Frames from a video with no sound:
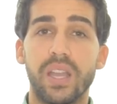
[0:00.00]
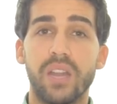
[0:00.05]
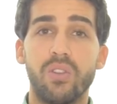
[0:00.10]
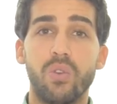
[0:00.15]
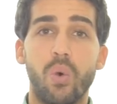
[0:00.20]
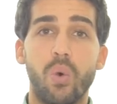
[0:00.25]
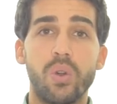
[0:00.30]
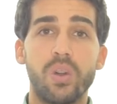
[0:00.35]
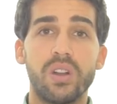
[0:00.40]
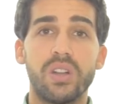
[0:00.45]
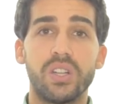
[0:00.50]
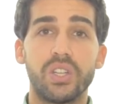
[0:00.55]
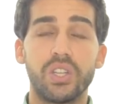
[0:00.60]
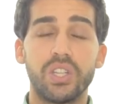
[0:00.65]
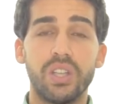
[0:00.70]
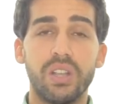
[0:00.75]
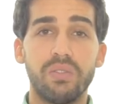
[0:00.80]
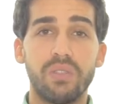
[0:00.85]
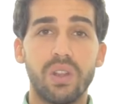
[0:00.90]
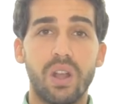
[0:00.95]
in order to
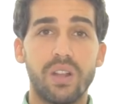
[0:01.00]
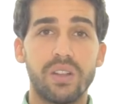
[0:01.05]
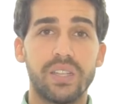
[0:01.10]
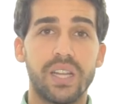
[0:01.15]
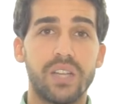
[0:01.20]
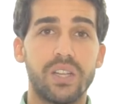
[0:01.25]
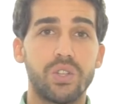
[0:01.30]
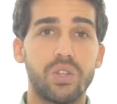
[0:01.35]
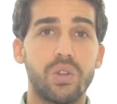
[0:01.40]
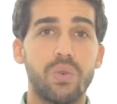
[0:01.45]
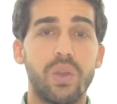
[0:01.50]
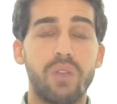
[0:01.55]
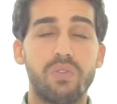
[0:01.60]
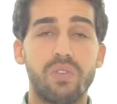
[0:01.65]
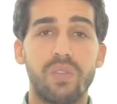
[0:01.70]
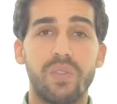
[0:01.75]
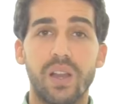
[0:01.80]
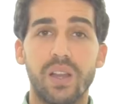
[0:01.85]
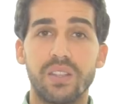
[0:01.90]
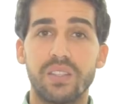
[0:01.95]
shift our attention away
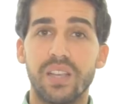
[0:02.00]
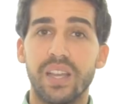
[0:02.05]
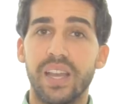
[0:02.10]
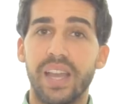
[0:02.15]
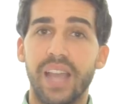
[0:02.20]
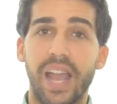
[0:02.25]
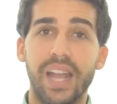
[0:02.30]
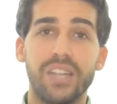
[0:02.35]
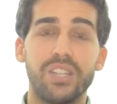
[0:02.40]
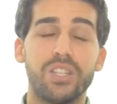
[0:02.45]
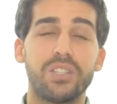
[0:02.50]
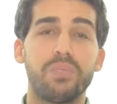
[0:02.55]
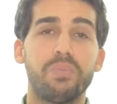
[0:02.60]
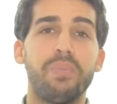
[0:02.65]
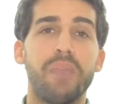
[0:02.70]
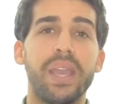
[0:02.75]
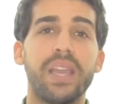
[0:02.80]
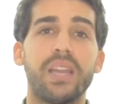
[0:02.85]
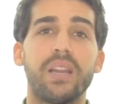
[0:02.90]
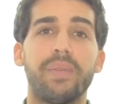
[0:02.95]
from us and just
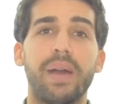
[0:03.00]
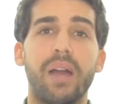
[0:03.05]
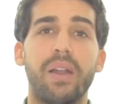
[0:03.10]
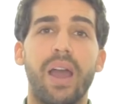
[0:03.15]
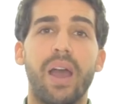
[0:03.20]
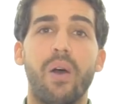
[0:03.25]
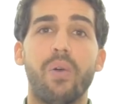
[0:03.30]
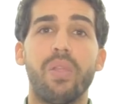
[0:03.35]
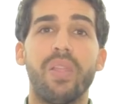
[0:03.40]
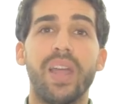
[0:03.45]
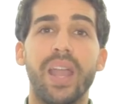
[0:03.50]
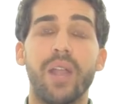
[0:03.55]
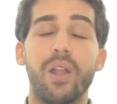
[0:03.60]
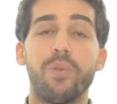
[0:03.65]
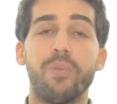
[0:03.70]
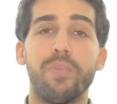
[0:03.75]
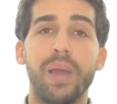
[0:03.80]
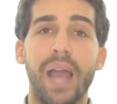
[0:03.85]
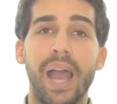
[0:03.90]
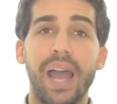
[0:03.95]
make it about how
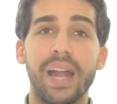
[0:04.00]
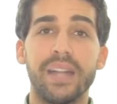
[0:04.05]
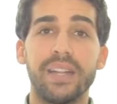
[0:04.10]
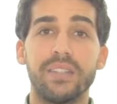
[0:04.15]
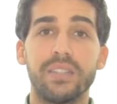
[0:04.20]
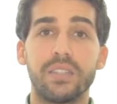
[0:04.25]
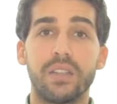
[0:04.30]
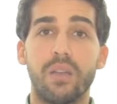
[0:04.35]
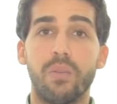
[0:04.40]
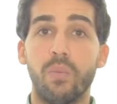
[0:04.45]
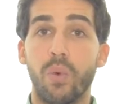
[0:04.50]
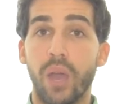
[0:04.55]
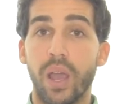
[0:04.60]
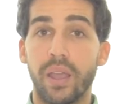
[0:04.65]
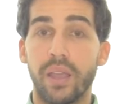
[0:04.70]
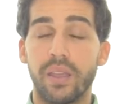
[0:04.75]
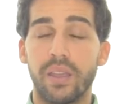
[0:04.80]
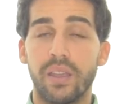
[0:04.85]
they're bad in some way.